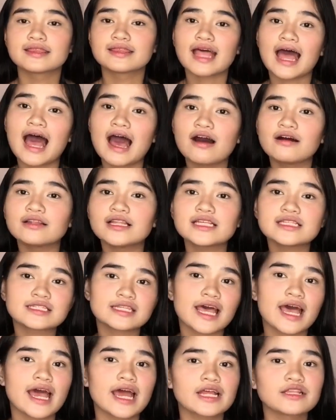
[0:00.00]
Now
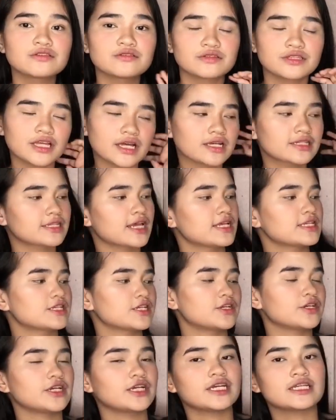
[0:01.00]
let's head to the
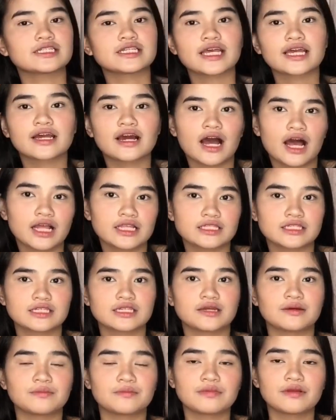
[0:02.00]
accessories. I got
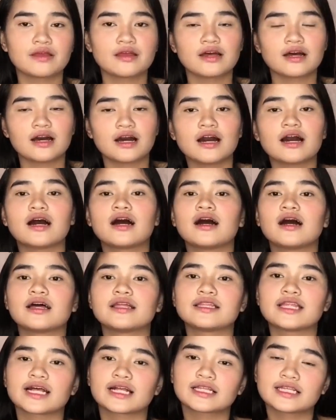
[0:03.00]
some
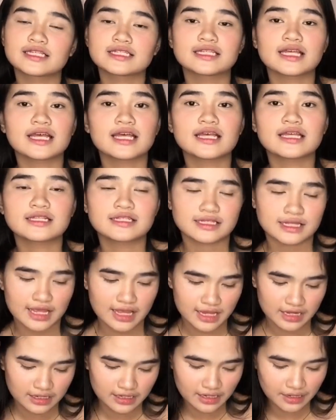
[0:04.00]
necklaces
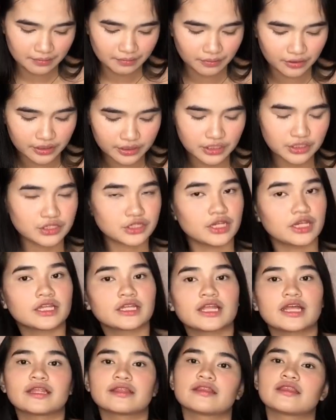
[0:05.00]
and a body
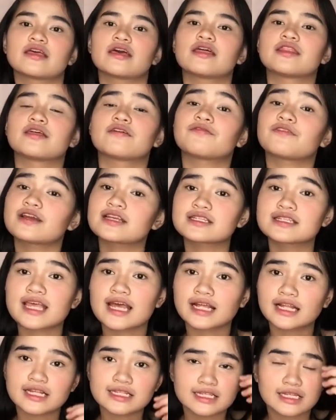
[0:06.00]
chain. And the first
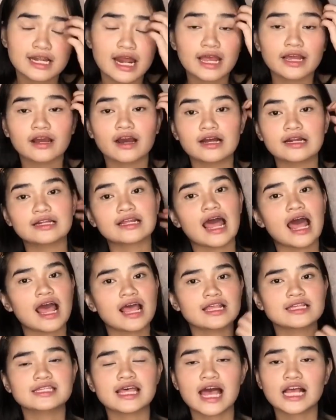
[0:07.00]
necklace that I got
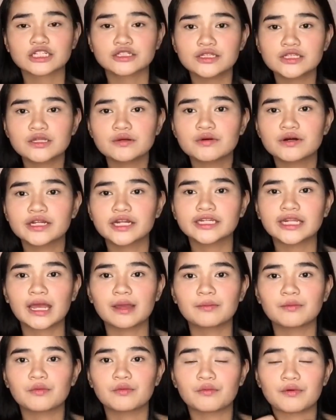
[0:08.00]
is actually the one that
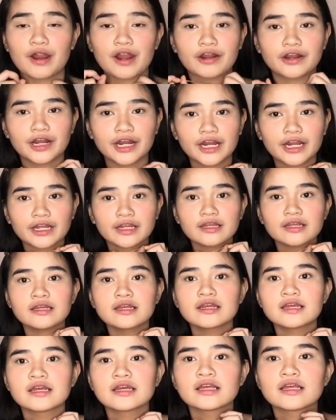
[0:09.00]
I'm
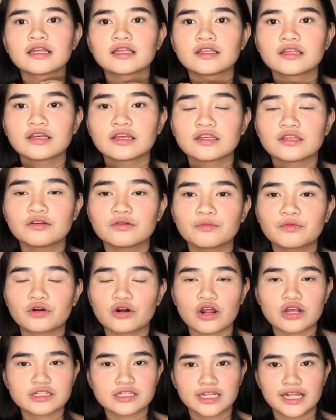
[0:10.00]
wearing. Yung
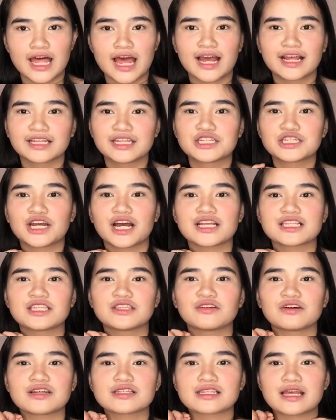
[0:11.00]
cross lang, ito
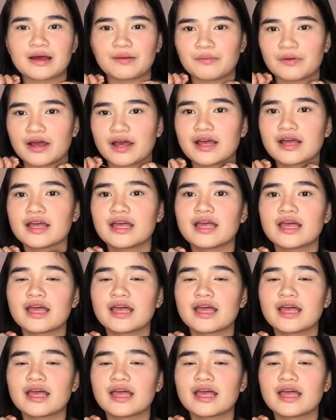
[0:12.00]
kasama.